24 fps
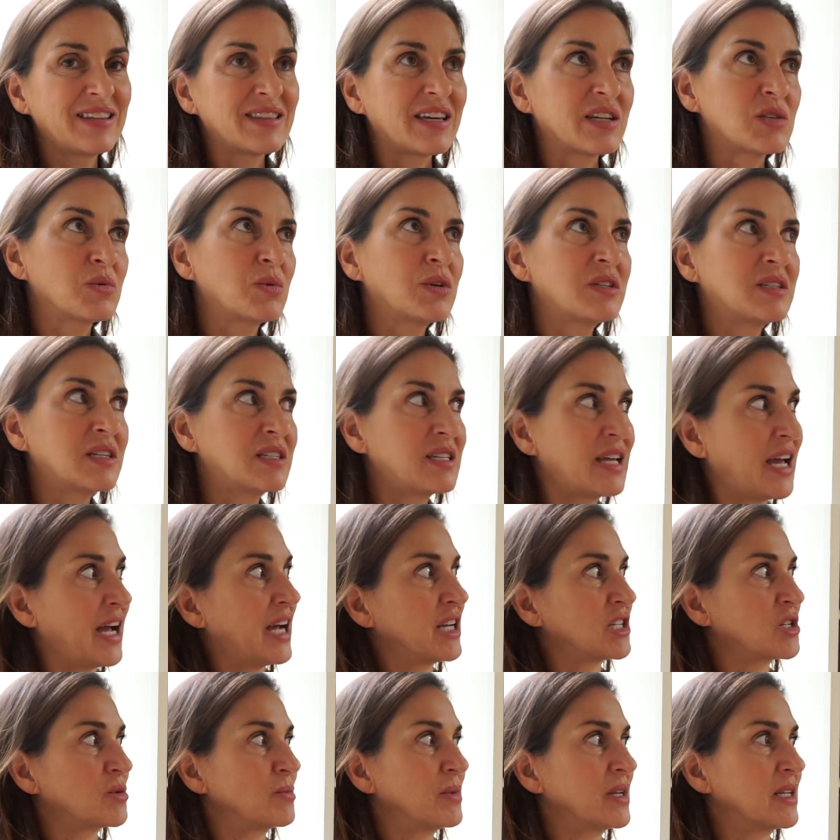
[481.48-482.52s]
That's what
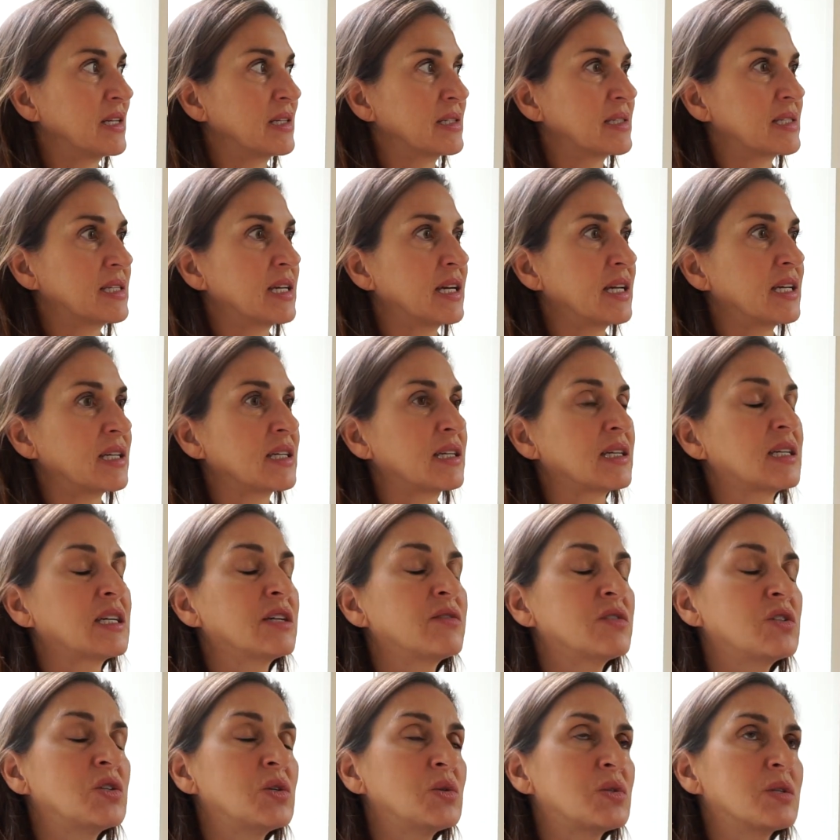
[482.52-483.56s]
detachment is like. It
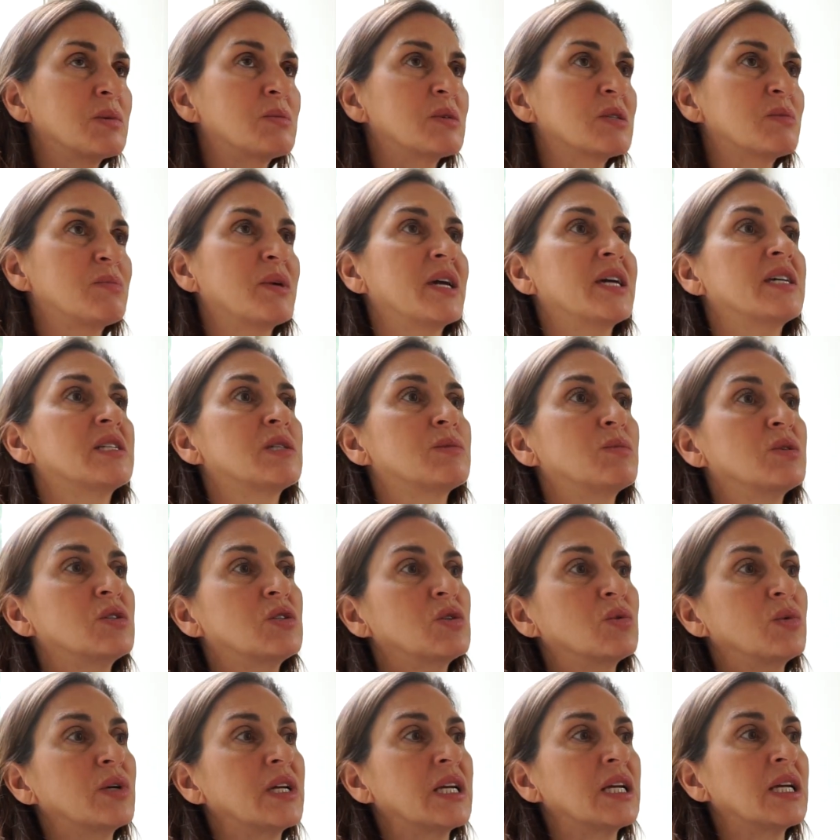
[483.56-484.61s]
gives you some space
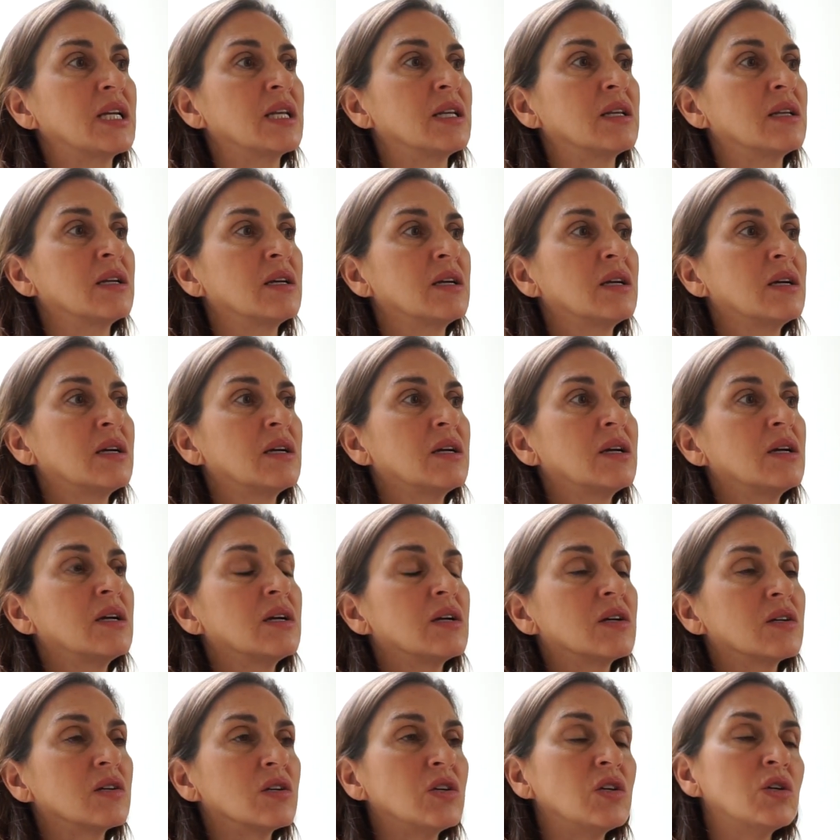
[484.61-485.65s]
between
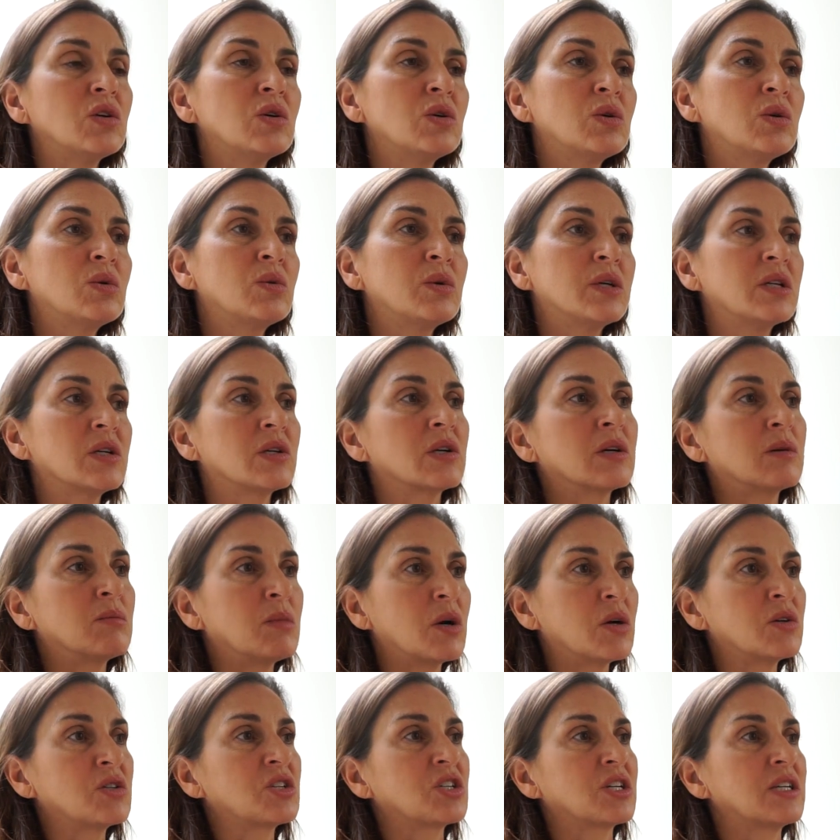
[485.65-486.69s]
you and your
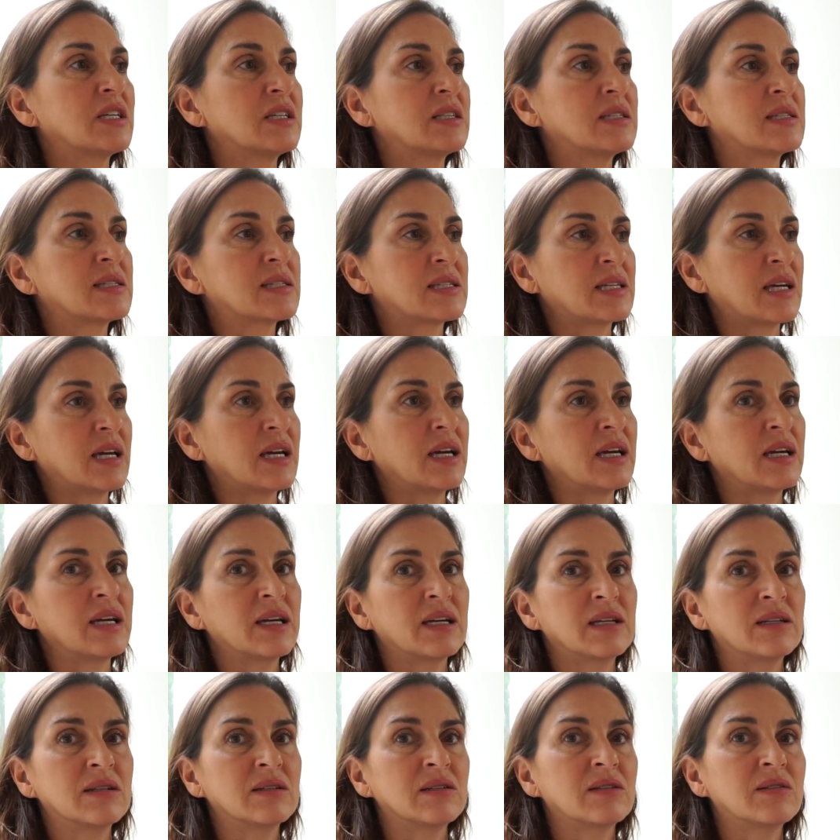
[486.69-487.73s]
emotions
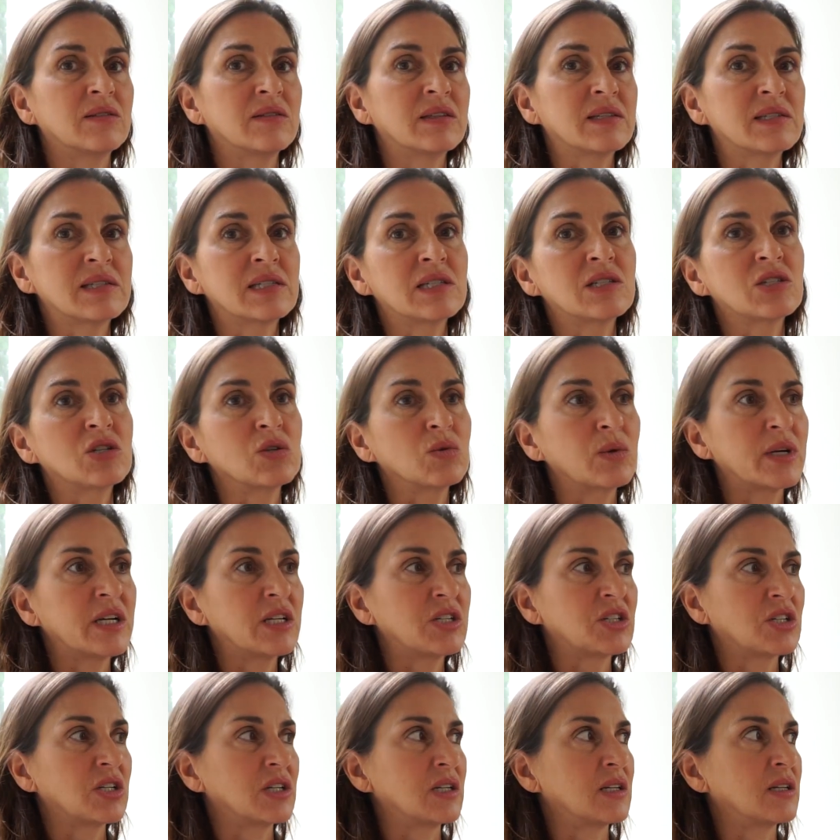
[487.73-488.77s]
and the
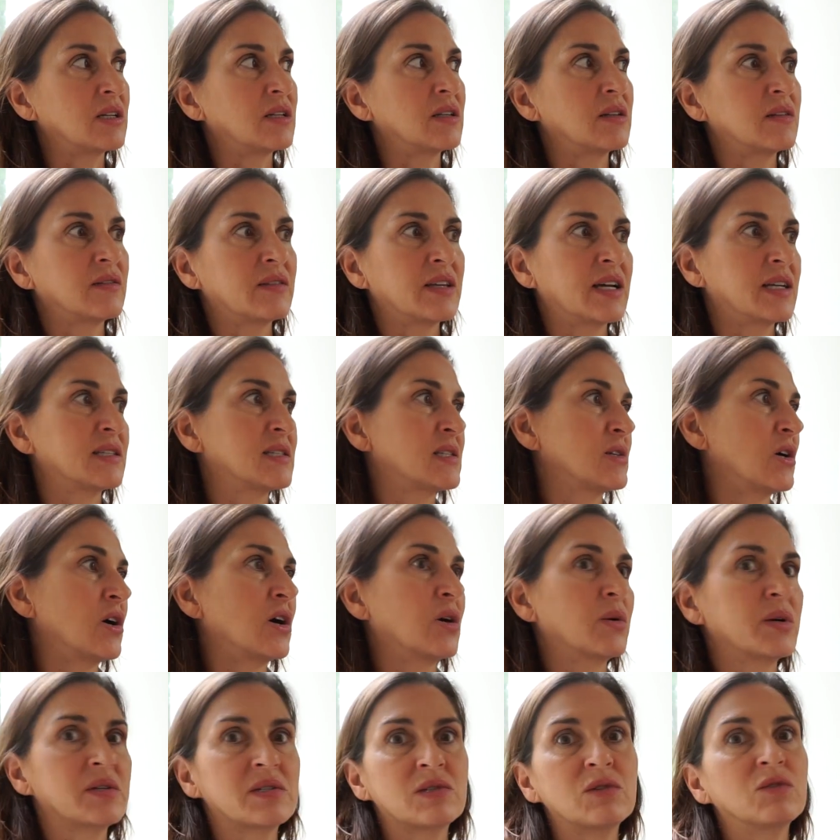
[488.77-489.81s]
situation that's
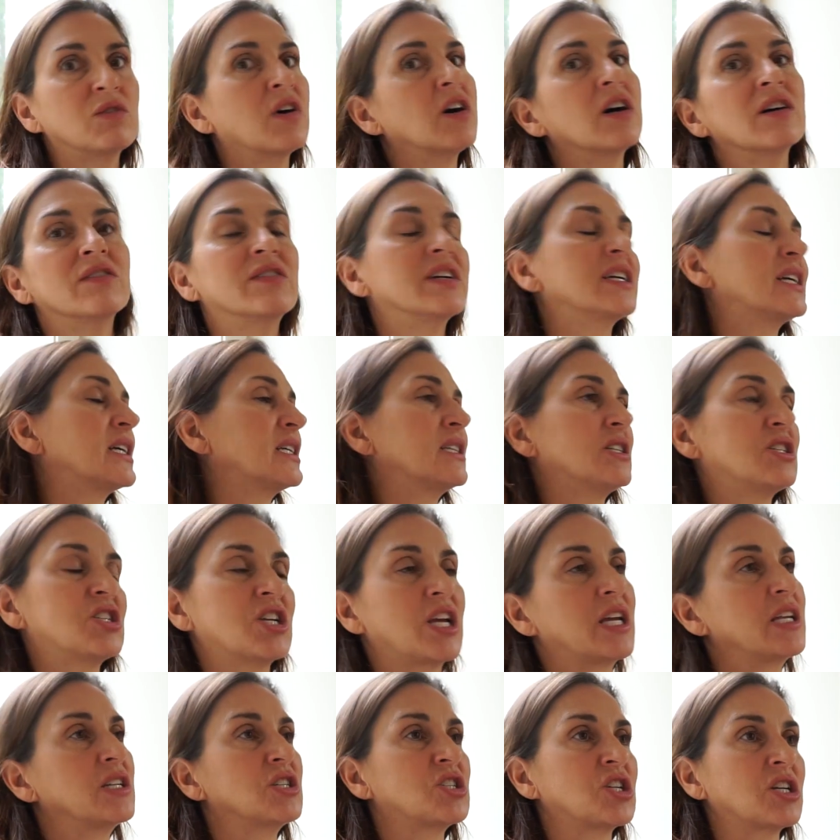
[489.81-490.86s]
always evolving and
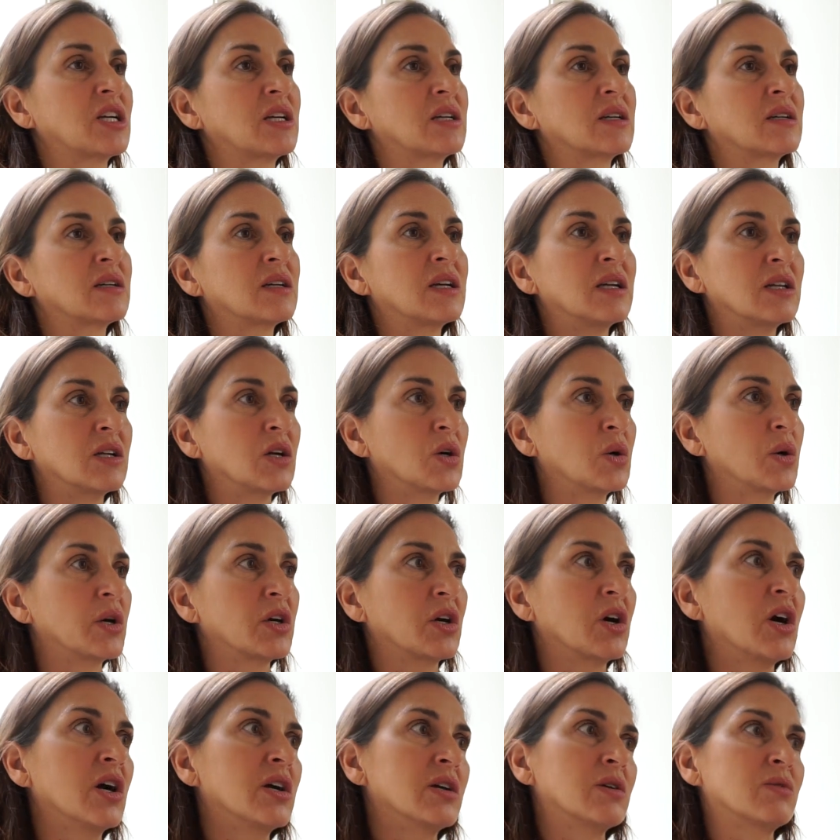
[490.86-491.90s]
changing and
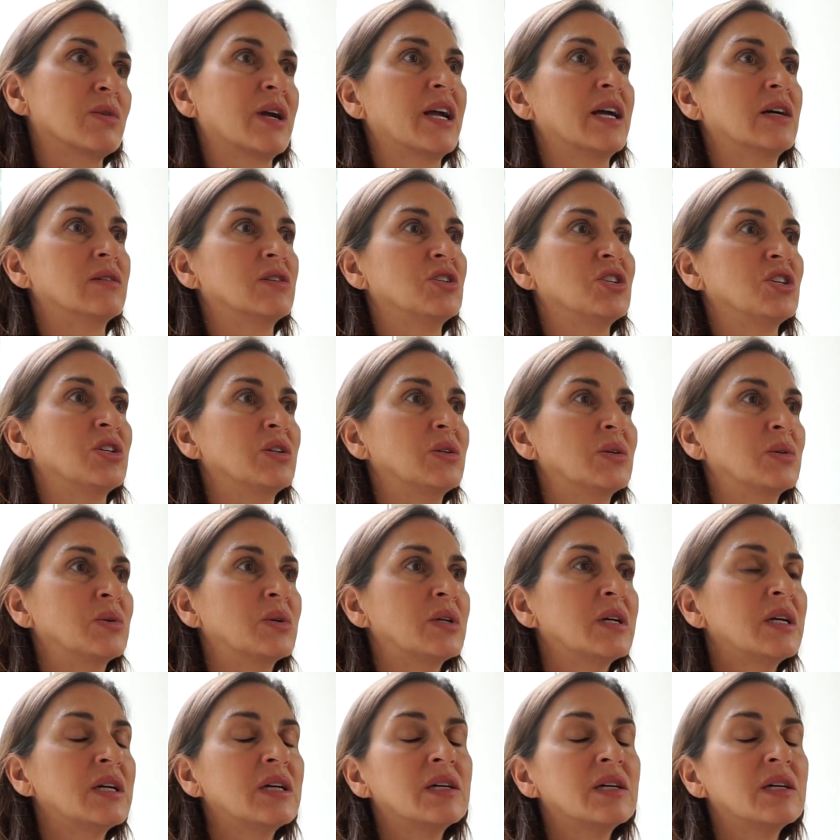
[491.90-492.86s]
going on around you.